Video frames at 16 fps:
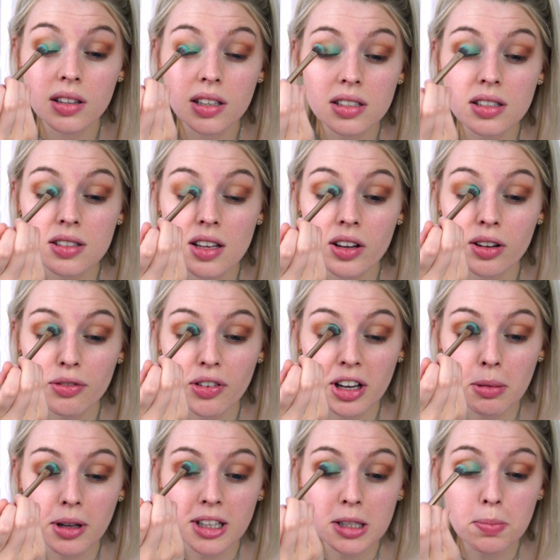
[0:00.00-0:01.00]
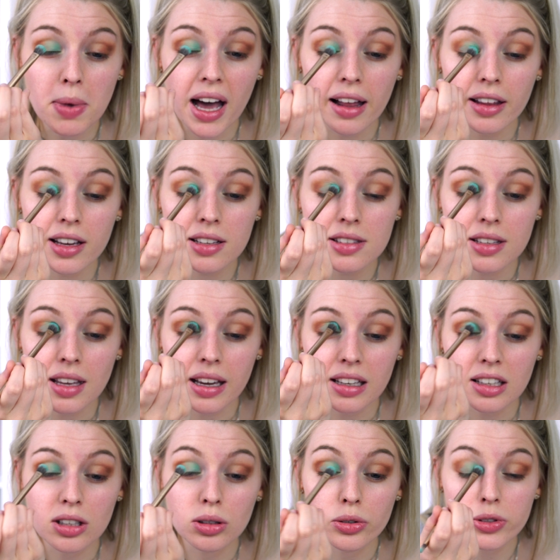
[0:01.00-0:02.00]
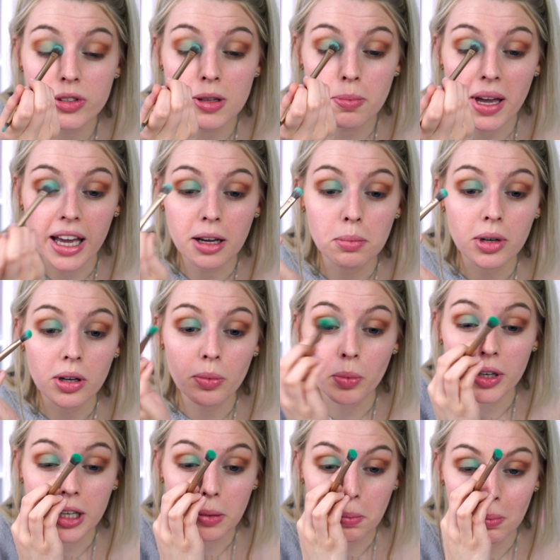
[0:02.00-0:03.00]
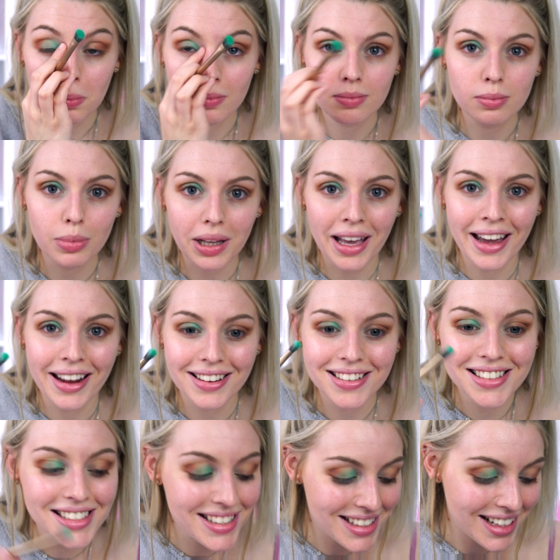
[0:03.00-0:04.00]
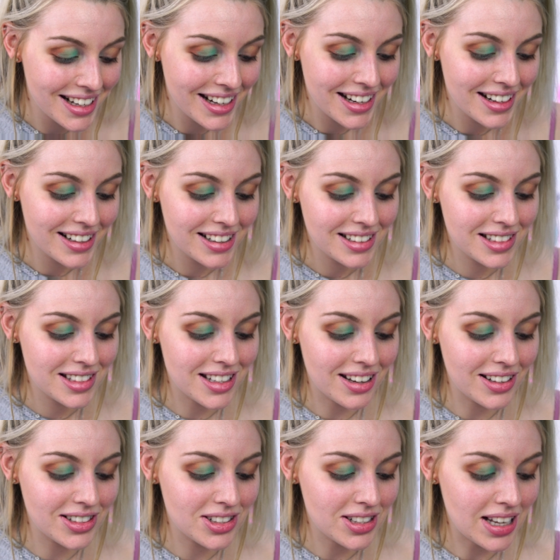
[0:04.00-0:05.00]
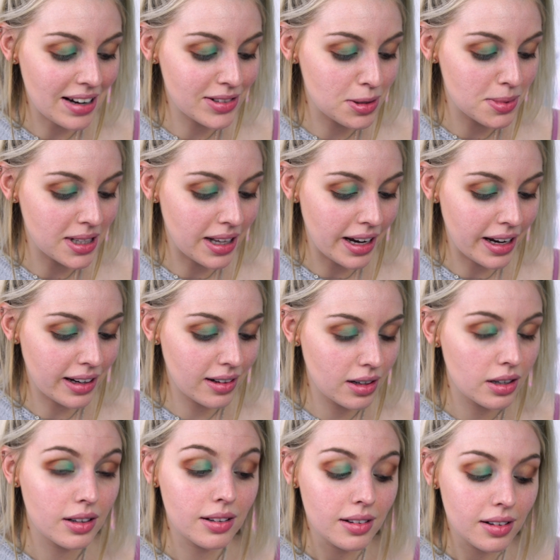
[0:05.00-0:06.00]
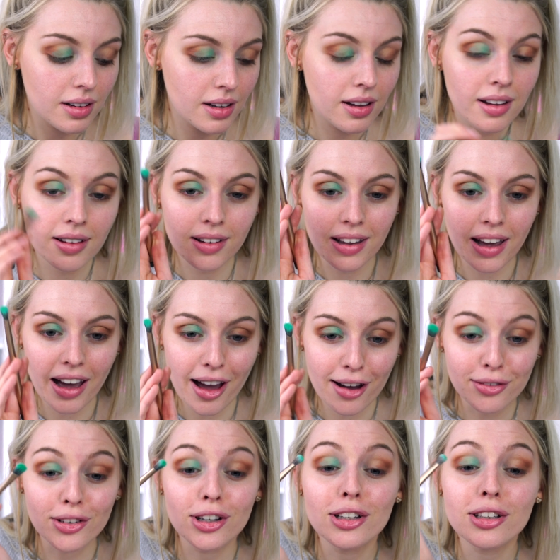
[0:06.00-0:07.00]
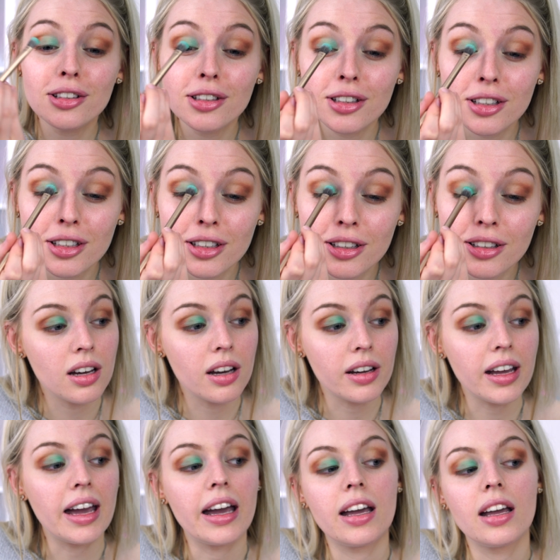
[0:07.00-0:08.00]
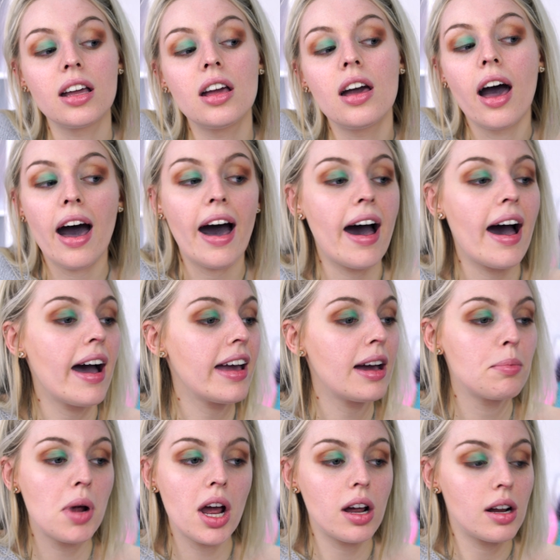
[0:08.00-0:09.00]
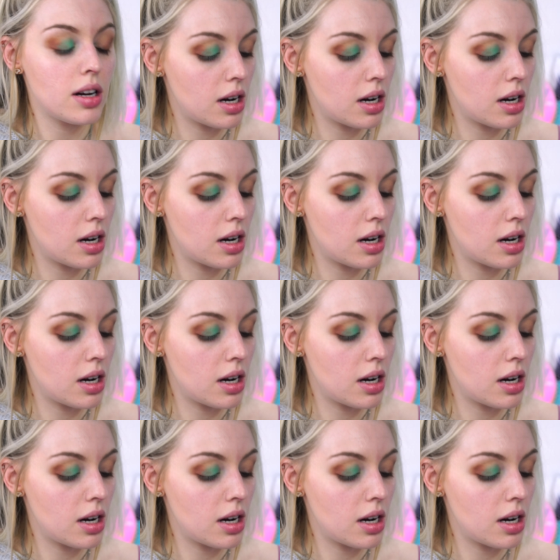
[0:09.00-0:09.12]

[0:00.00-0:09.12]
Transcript: This is the only thing about these palettes, like you lose the pigment when you blend. So you just have to be like, careful. Okay, I